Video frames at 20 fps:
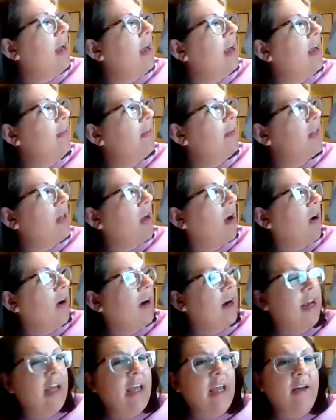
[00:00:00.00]
am
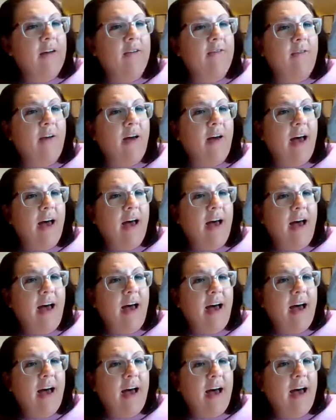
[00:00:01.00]
sorry if
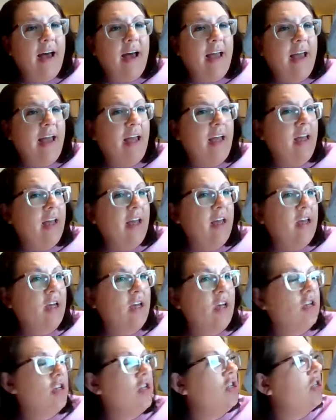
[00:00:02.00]
I
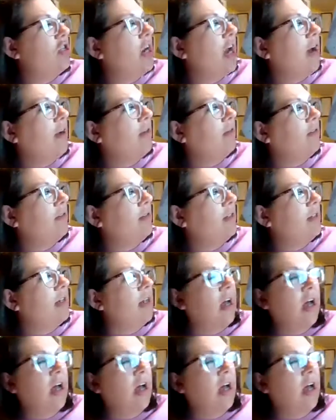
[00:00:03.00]
shout.